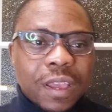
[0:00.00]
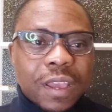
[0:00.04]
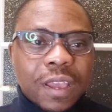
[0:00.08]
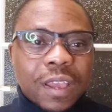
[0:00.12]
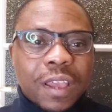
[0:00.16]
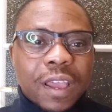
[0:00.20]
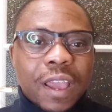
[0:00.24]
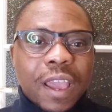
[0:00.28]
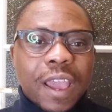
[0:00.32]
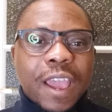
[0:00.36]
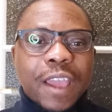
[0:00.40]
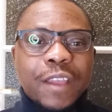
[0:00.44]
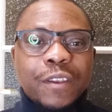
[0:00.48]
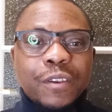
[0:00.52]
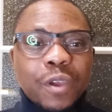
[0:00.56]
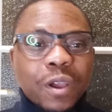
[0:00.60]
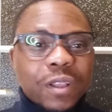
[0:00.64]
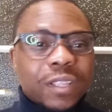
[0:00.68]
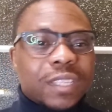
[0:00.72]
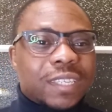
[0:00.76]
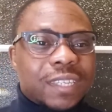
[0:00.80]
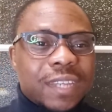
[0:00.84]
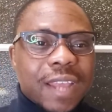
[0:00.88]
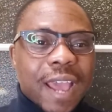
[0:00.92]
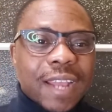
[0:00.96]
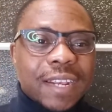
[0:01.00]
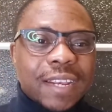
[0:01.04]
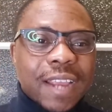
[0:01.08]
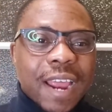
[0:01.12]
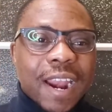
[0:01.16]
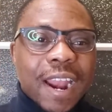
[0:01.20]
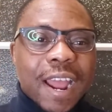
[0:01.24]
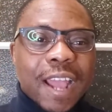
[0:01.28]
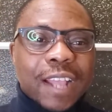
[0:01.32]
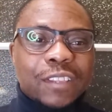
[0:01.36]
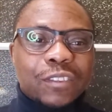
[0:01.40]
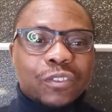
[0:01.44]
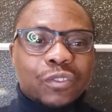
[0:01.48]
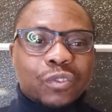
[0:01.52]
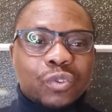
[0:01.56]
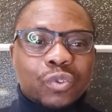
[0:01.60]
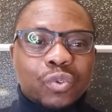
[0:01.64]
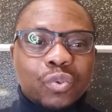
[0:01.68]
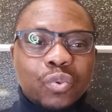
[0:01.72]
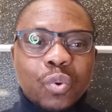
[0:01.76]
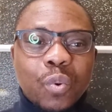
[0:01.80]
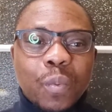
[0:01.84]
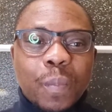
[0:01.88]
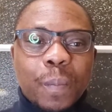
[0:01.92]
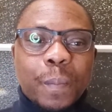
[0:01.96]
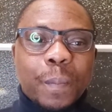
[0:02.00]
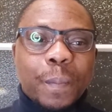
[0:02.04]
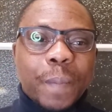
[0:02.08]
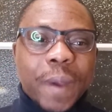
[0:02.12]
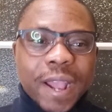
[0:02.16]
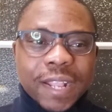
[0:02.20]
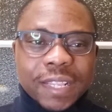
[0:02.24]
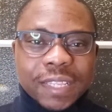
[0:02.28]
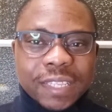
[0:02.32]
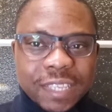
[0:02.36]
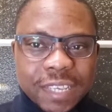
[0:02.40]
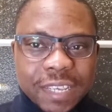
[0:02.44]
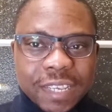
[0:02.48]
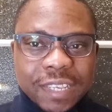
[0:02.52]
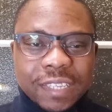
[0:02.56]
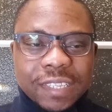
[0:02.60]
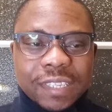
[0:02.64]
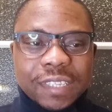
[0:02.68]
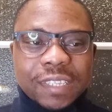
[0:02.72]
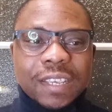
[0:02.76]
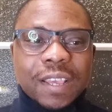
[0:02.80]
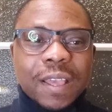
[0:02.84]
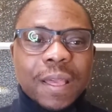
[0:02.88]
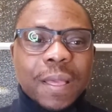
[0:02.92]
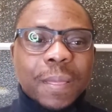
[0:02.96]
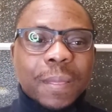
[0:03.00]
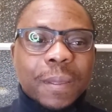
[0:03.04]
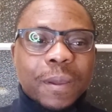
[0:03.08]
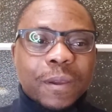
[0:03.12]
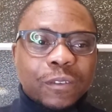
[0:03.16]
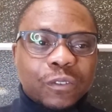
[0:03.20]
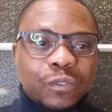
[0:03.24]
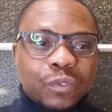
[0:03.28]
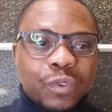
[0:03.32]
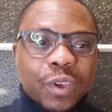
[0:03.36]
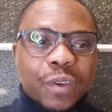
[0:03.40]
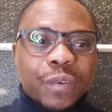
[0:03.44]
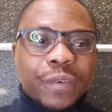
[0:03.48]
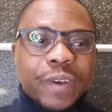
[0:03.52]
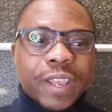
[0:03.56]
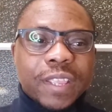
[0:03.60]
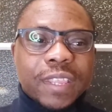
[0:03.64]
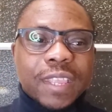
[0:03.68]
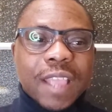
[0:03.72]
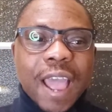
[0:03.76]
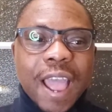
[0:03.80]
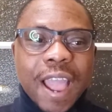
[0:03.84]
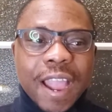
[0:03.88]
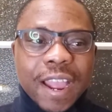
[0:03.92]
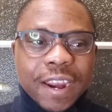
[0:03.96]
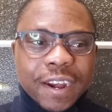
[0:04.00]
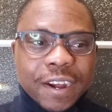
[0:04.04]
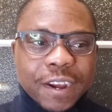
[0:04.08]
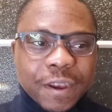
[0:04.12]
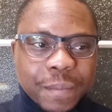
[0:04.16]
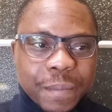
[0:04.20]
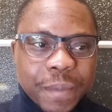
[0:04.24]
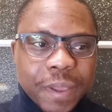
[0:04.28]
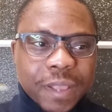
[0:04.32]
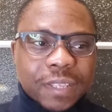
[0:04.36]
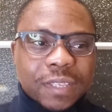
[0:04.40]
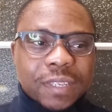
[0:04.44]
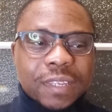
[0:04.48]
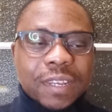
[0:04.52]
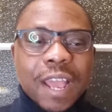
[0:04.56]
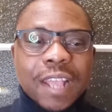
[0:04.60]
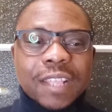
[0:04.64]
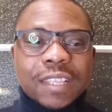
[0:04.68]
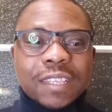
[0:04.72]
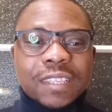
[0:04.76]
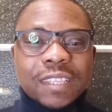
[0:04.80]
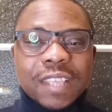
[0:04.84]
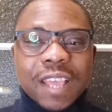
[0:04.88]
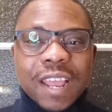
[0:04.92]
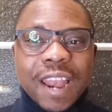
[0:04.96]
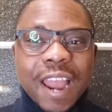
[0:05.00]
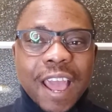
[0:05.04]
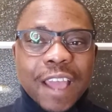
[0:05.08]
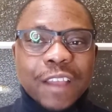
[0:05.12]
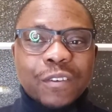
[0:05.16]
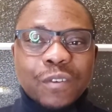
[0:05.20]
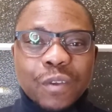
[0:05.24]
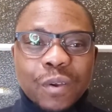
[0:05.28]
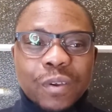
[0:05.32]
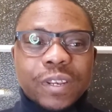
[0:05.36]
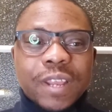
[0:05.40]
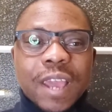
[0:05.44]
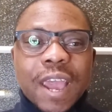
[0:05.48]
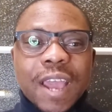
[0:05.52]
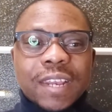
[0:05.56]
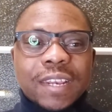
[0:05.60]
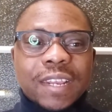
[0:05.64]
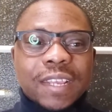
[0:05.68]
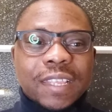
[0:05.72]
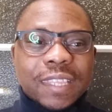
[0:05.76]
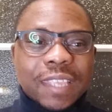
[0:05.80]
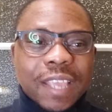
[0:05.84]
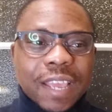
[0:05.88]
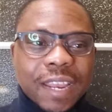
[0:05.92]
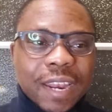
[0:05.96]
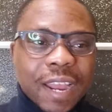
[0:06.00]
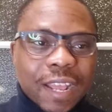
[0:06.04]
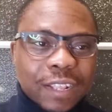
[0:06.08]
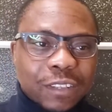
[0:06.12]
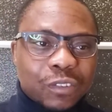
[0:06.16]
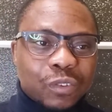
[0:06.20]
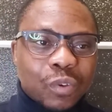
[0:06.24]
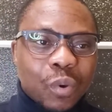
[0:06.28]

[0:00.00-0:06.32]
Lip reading: Note that there are two parties to a rental agreement, that is the landlord and the tenant.